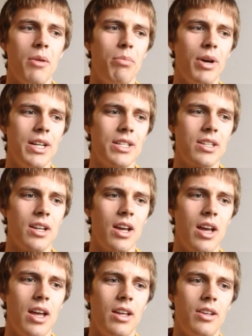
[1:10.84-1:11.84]
But
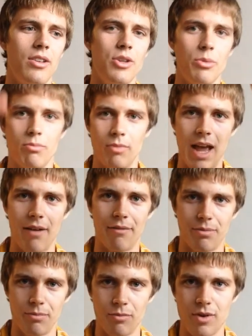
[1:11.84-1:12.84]
uh, you
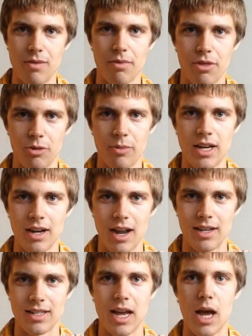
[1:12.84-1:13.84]
have thermite
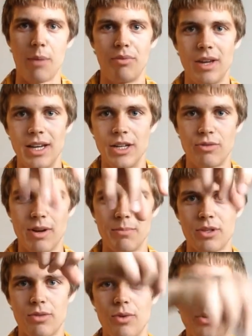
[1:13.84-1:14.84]
on top and it
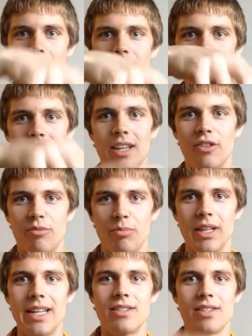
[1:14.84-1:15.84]
drips through consecutive
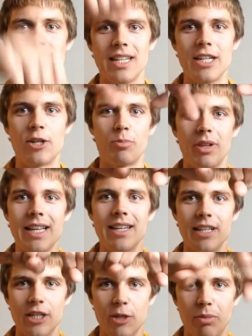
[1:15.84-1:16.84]
plates, and each
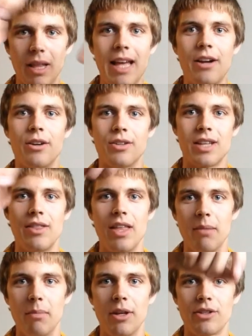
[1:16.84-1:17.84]
plate it splatters and
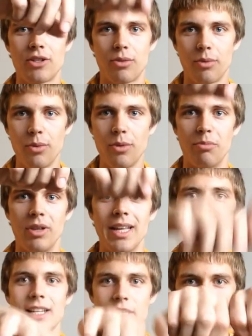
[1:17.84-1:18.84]
then it melts through the
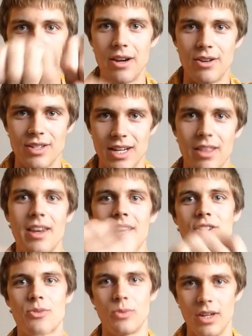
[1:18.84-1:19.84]
plate and splatters onto the
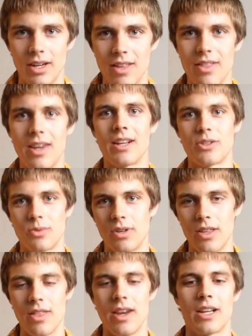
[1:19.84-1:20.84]
next one, and the next
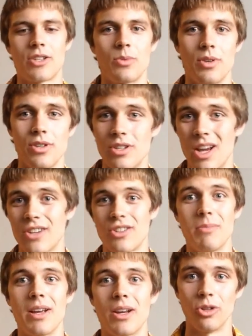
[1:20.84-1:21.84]
one, and the next one. So you
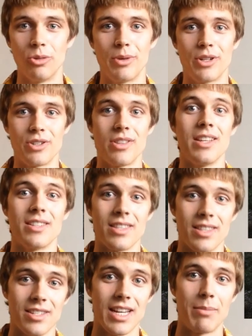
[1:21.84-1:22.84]
actually whole bunch of these
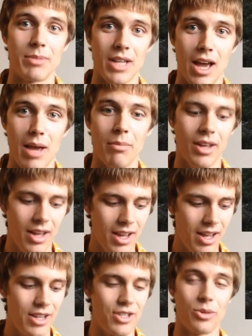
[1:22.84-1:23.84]
at the same time.
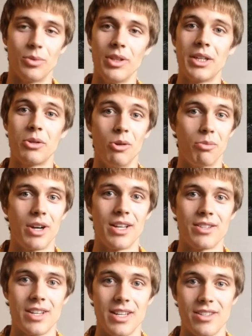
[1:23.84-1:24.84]
And it's a really cool
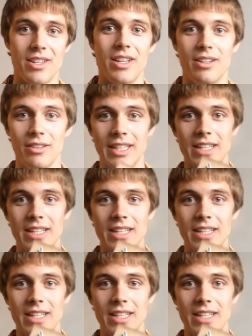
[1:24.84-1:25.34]
process and it